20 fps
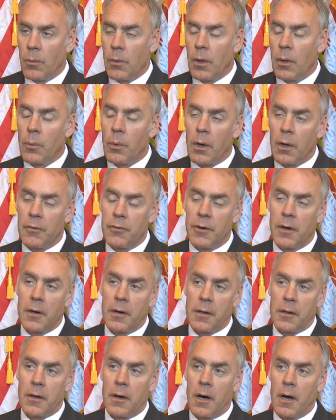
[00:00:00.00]
Well, what I
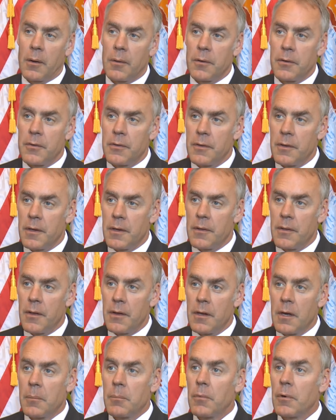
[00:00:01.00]
found in Congress that the
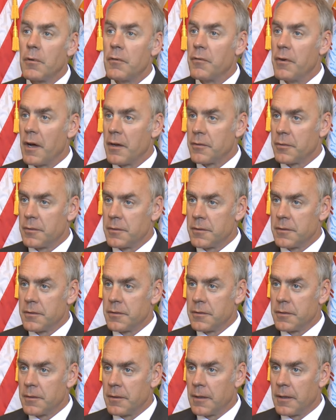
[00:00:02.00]
number of
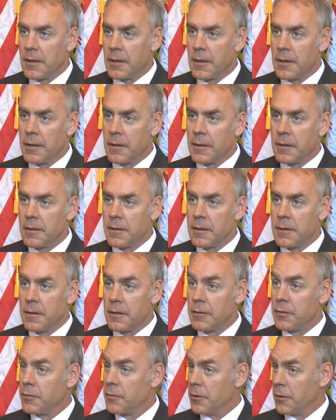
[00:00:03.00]
veterans
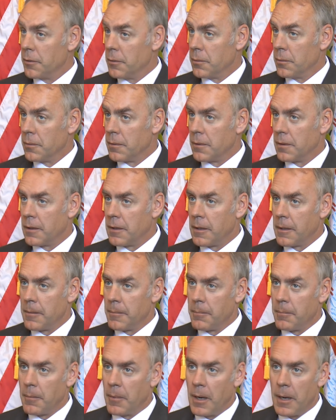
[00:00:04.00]
is few.
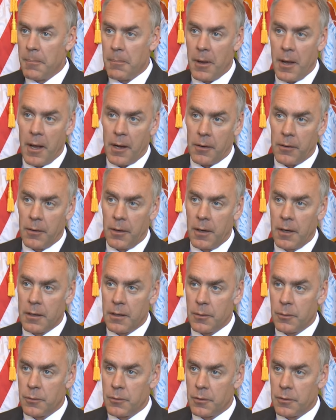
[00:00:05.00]
My
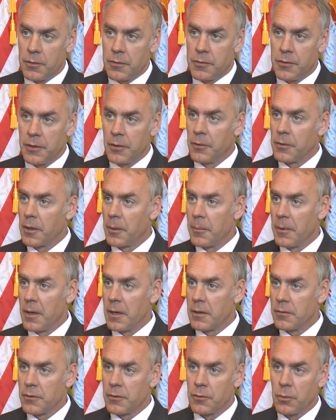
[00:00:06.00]
background, I was a SEAL
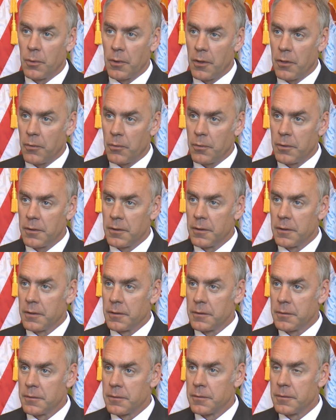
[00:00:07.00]
commander for 23
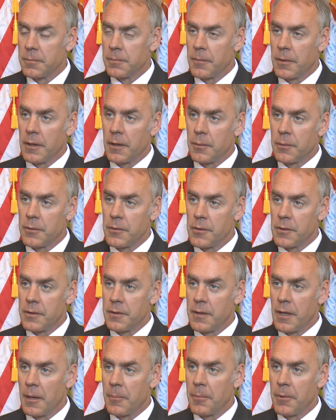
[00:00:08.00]
years. I was the
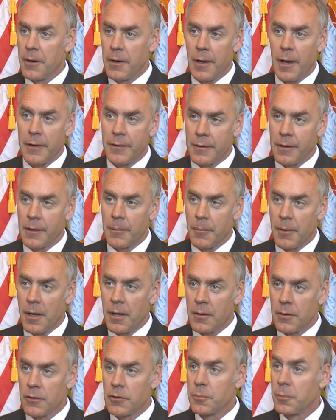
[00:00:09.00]
deputy acting
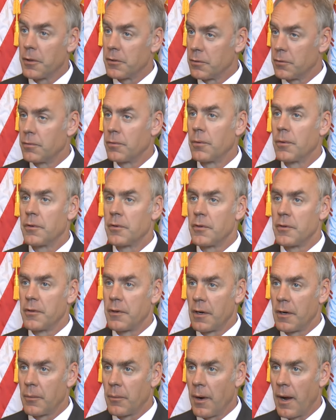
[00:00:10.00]
commander of Special Forces
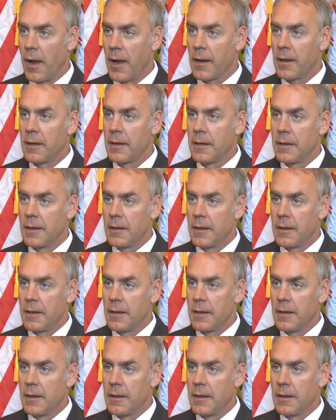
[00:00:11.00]
in Iraq.